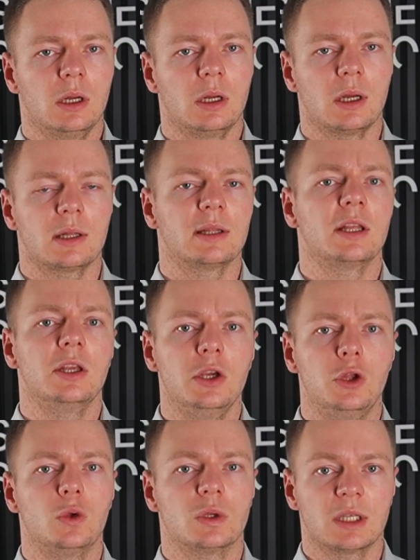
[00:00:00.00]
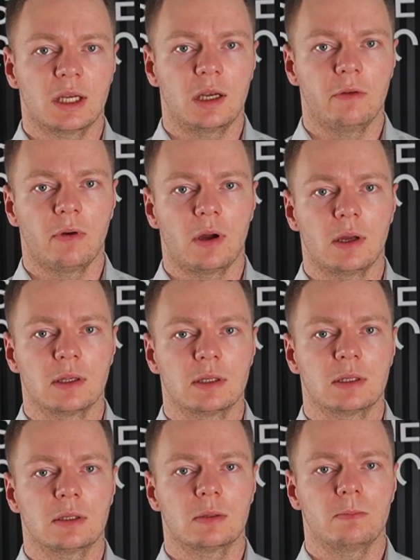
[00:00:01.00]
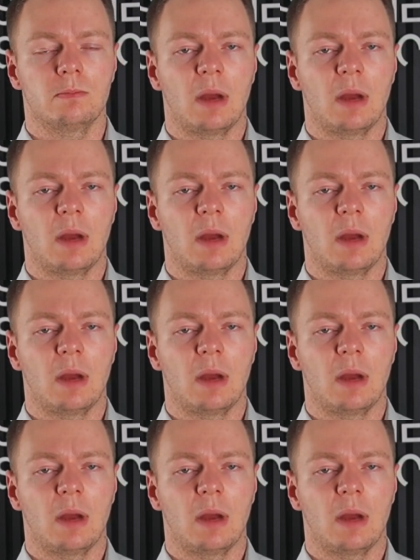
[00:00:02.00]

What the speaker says: the need to sacrifice